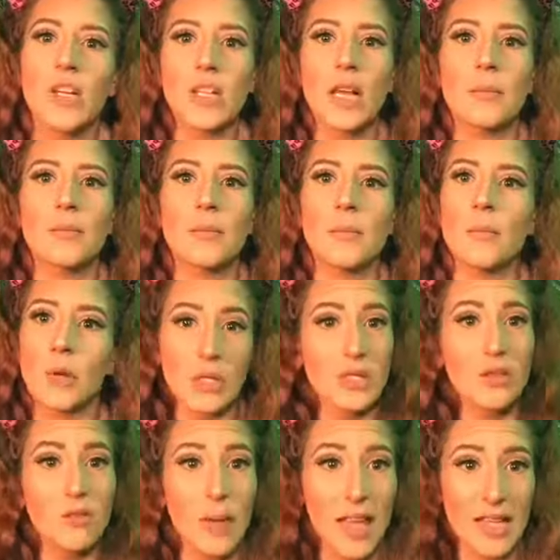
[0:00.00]
got them, most
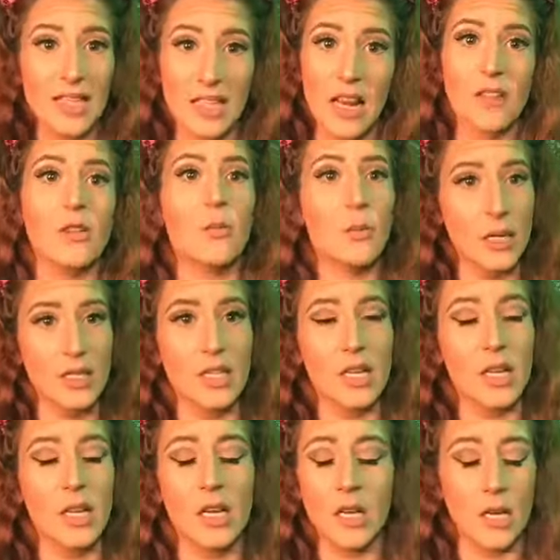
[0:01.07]
of my Estee Lauder
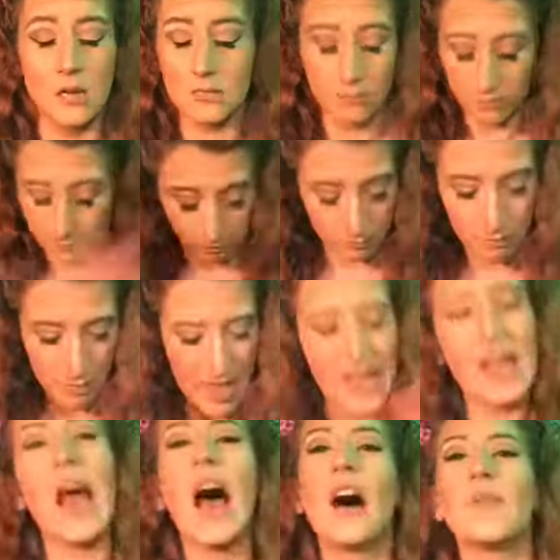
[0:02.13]

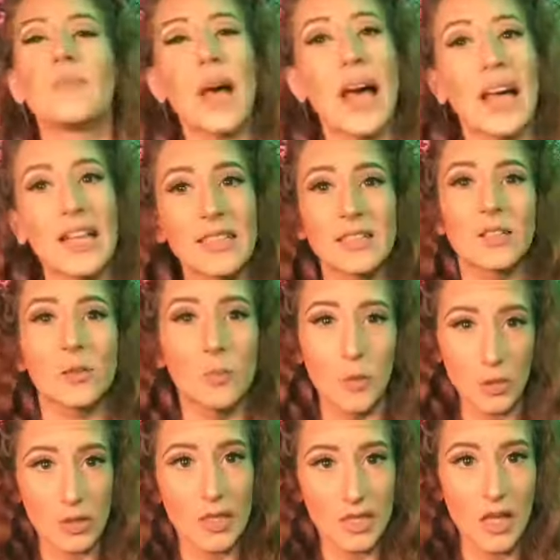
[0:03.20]
makeup and
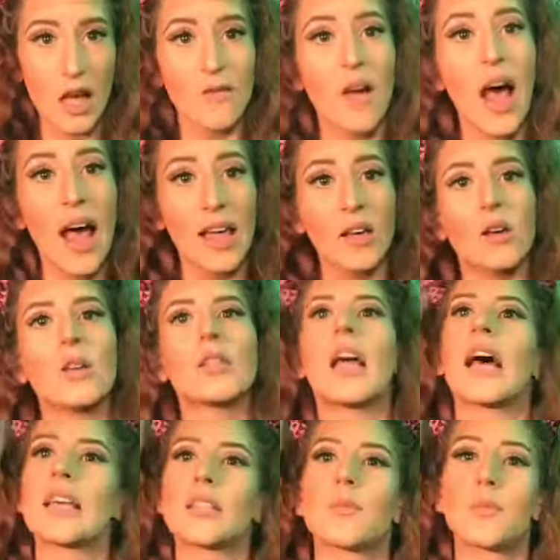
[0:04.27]
beauty stuff I got
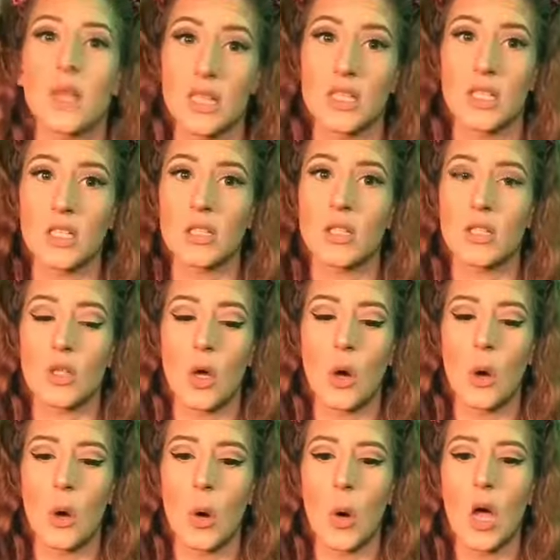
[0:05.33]
as a present,
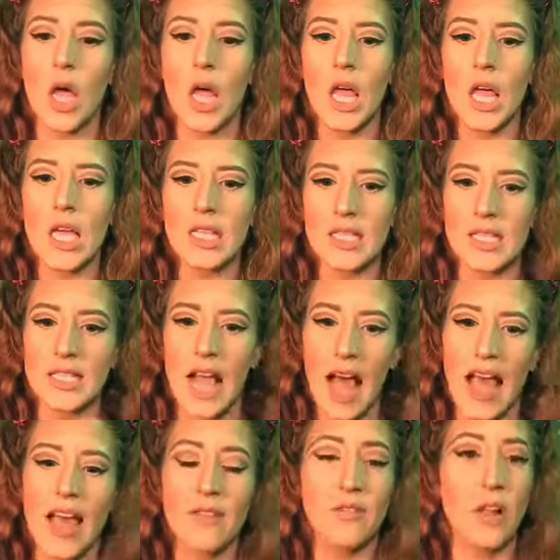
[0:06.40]
so since I
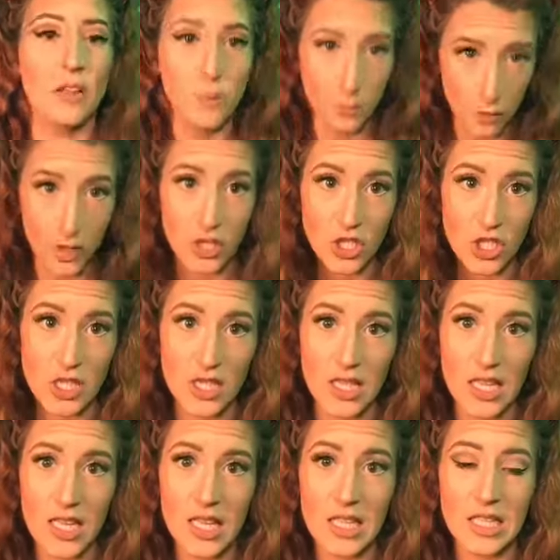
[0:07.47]
have not purchased
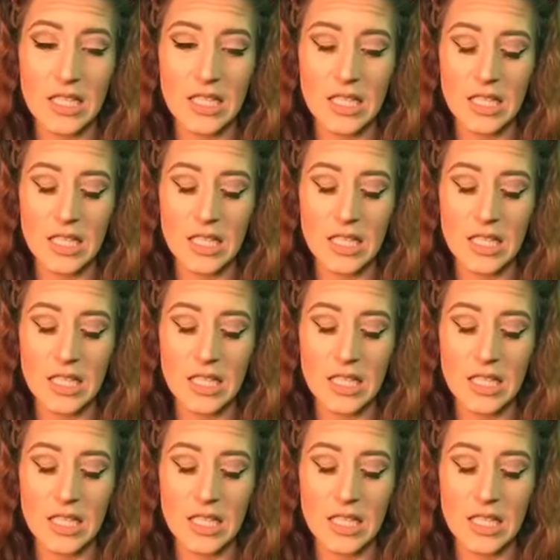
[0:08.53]
it,